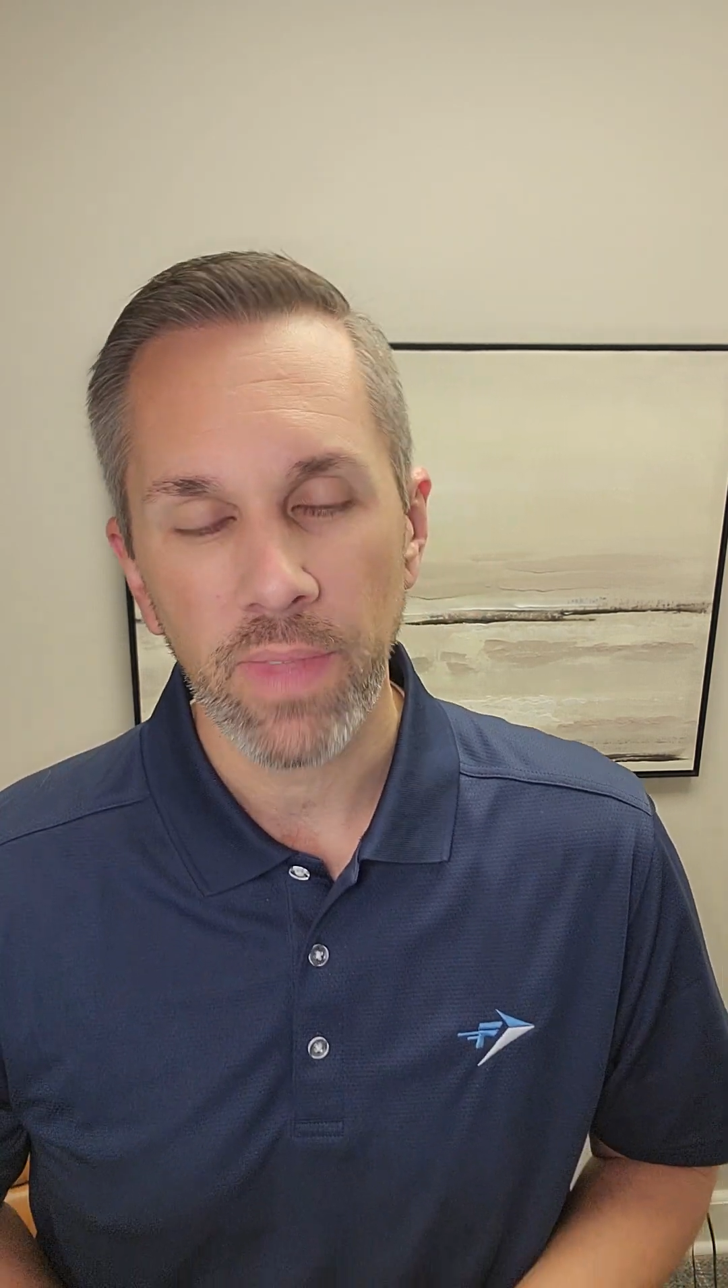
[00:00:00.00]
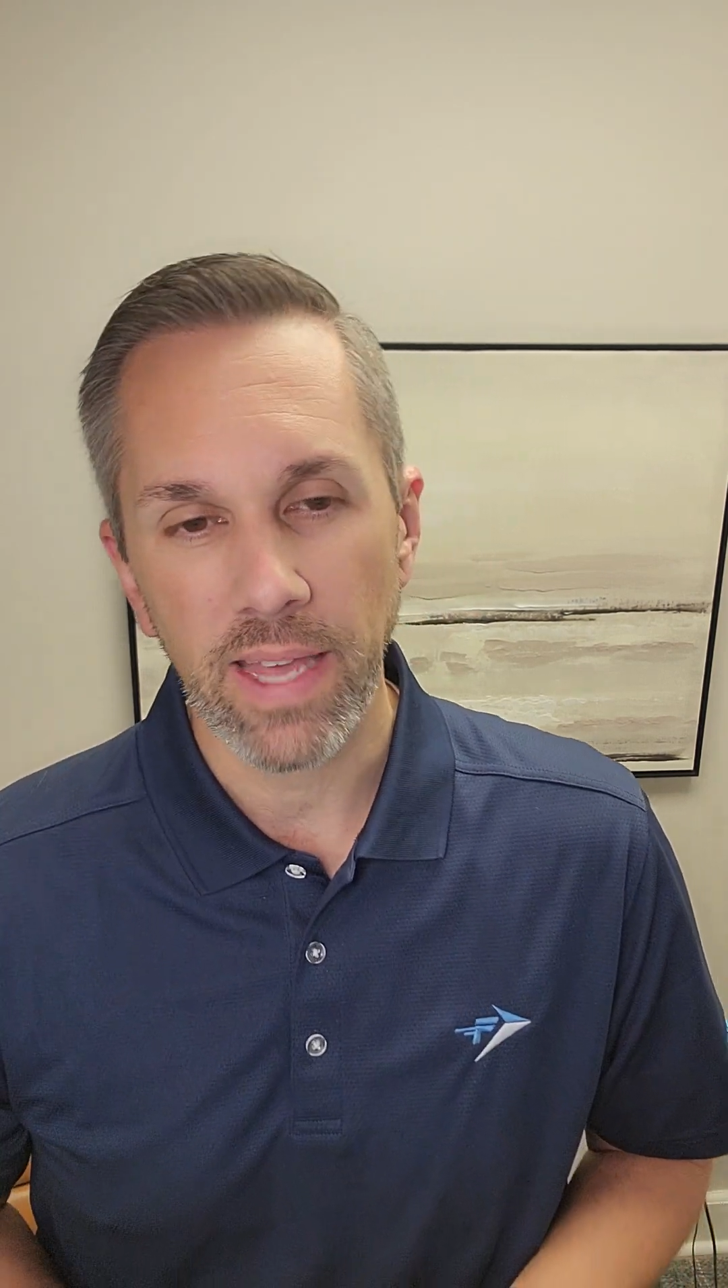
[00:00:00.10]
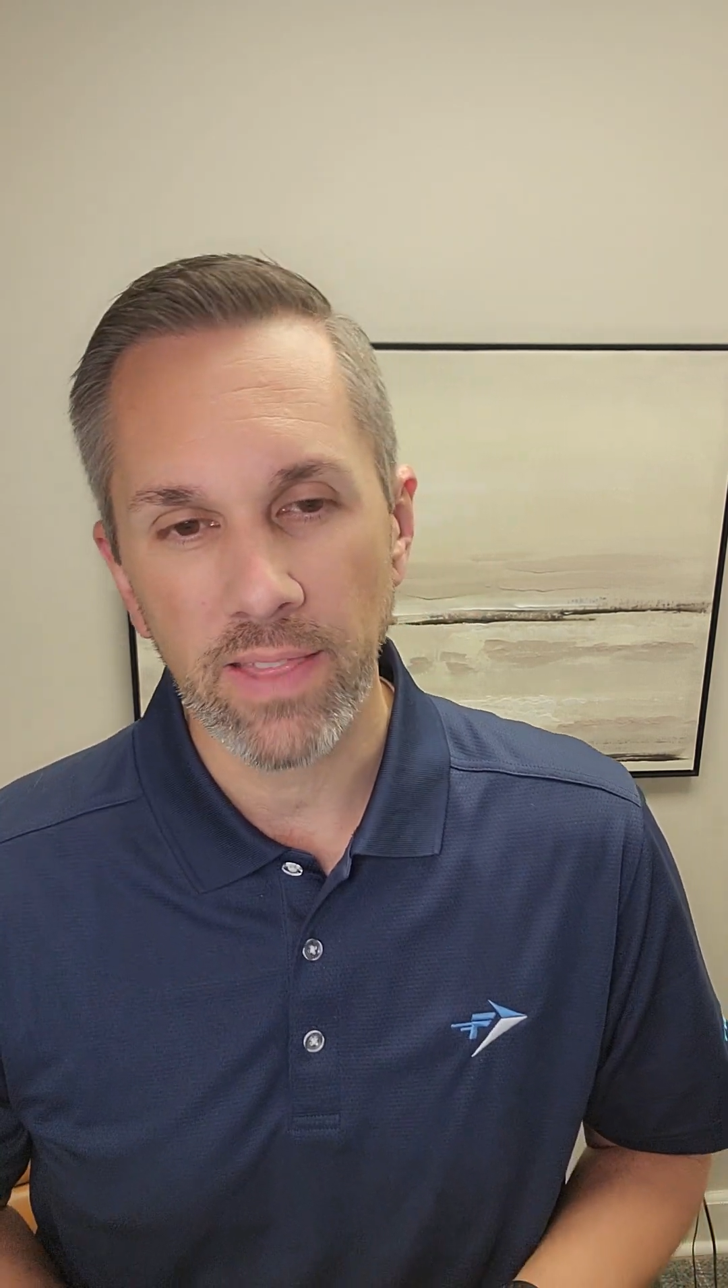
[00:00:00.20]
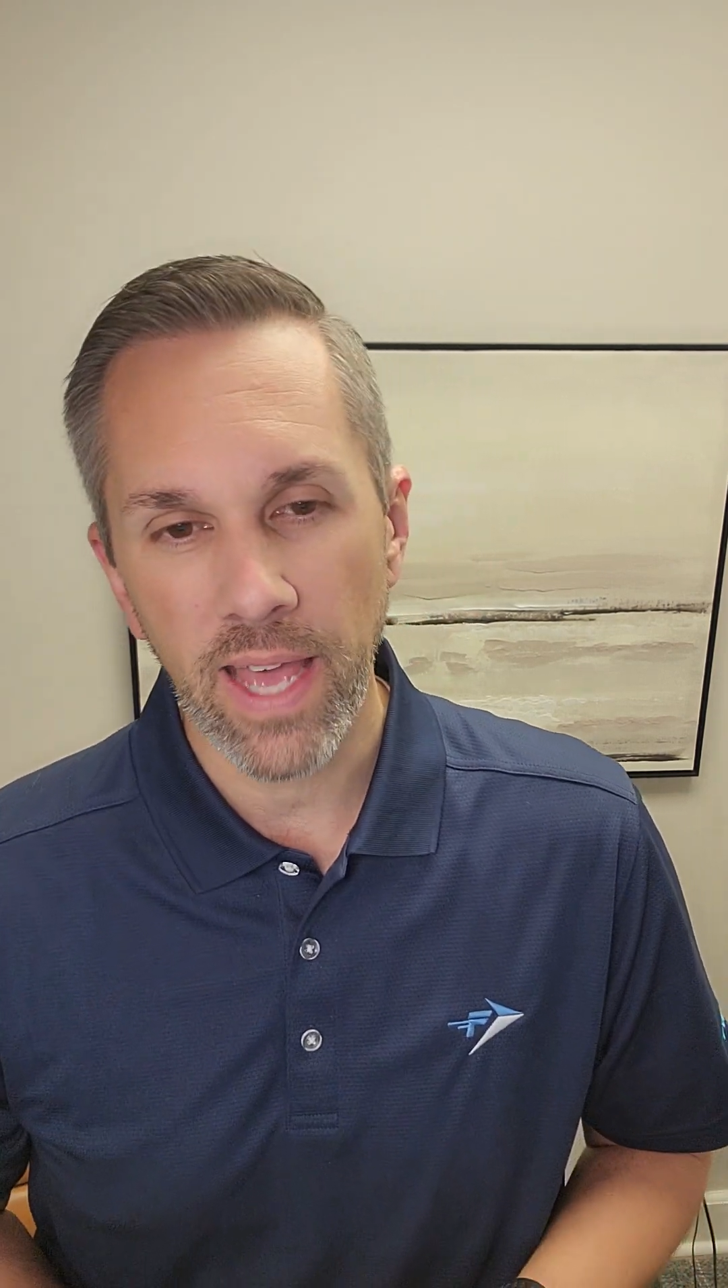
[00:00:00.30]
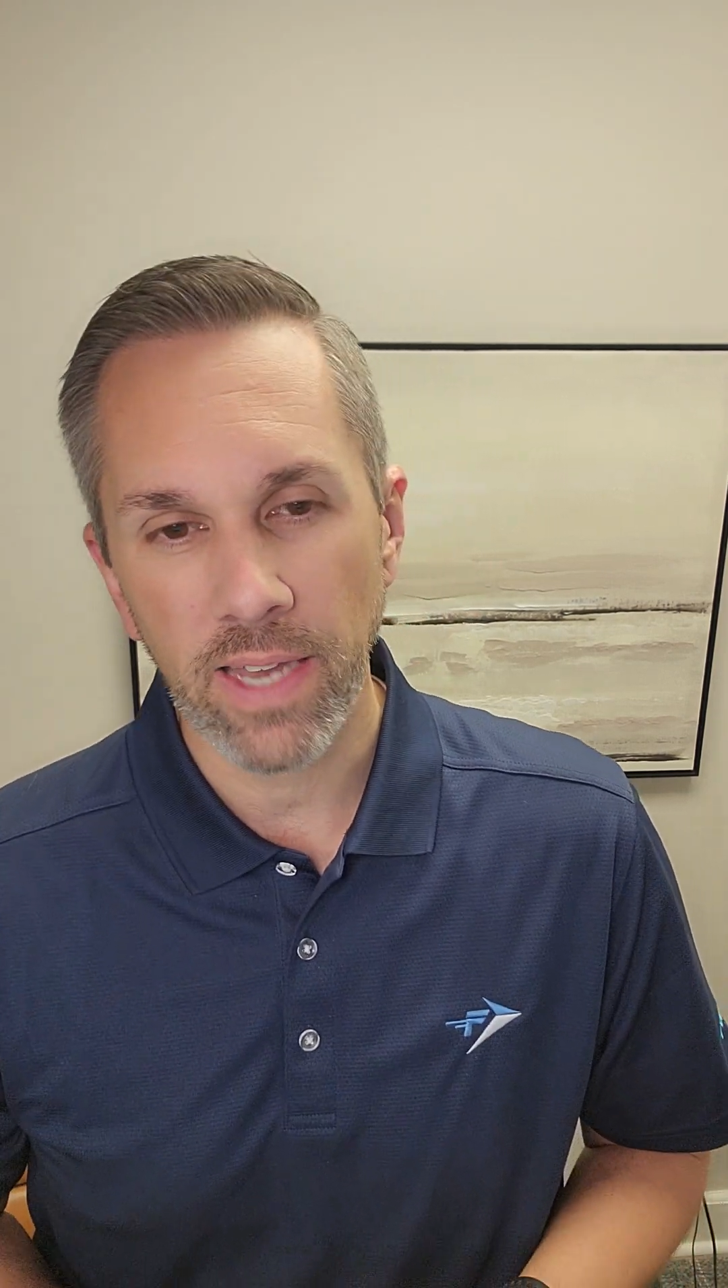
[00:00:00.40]

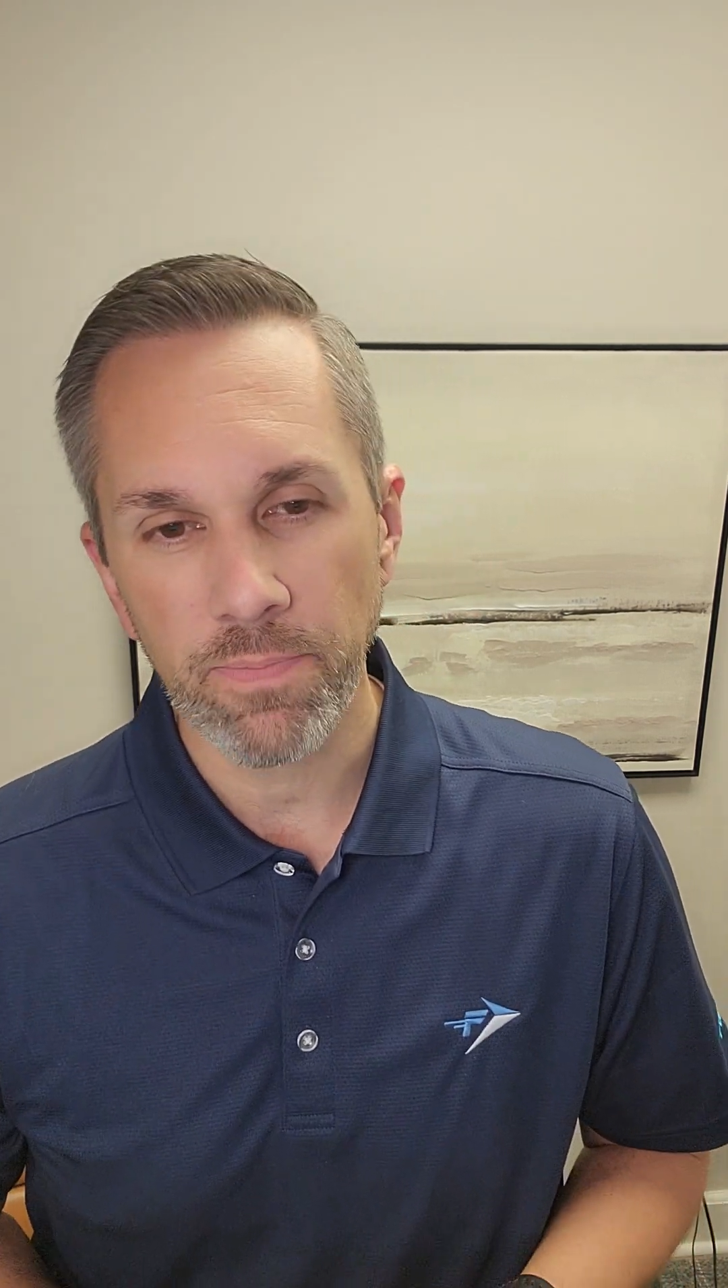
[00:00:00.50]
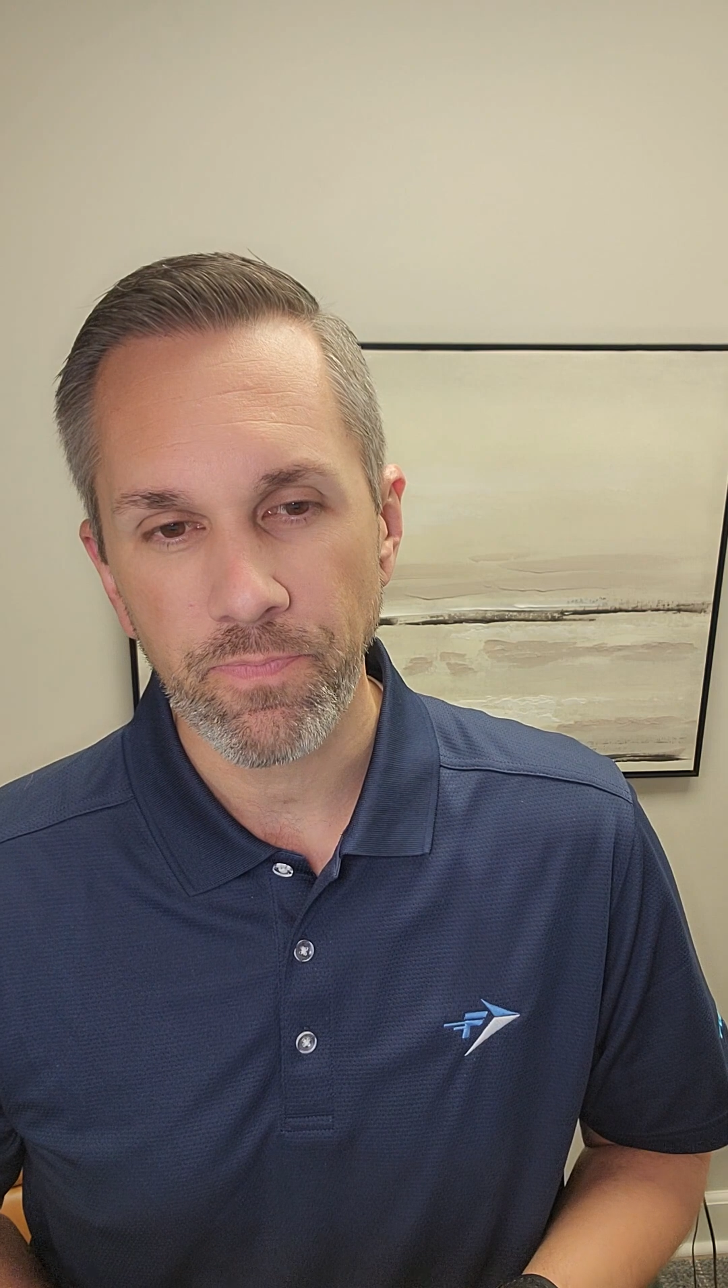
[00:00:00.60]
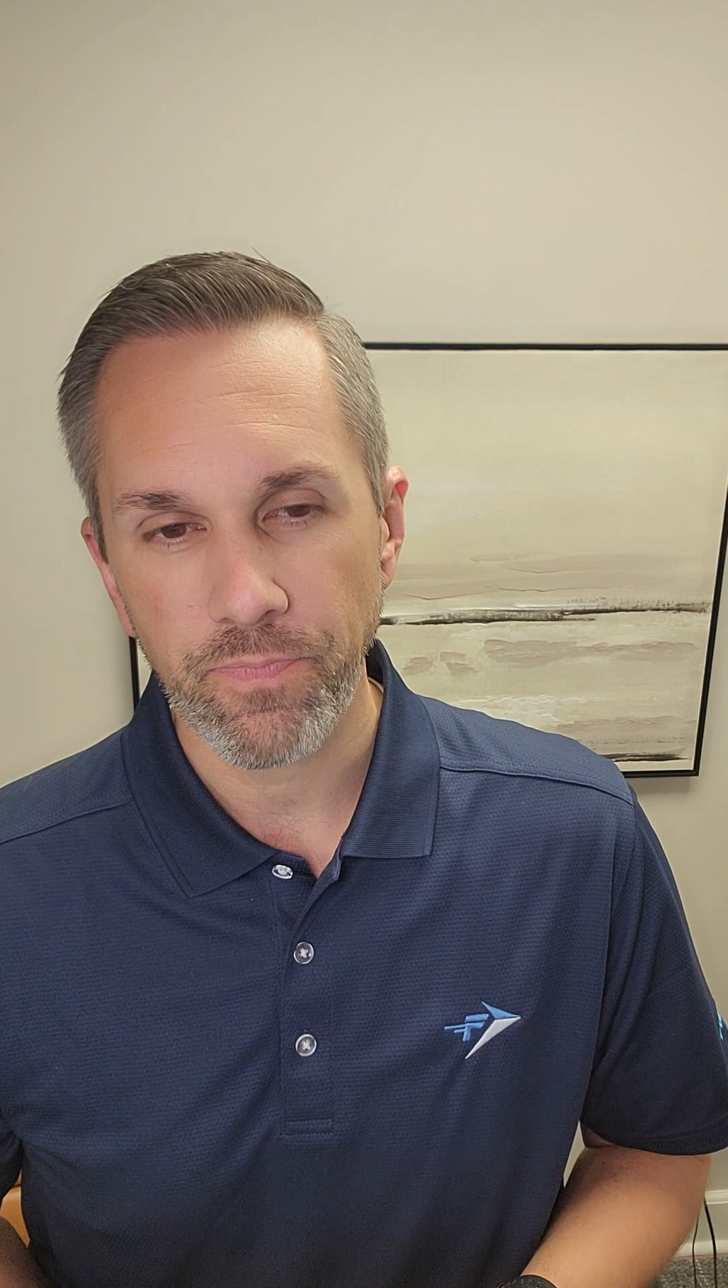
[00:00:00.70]
And then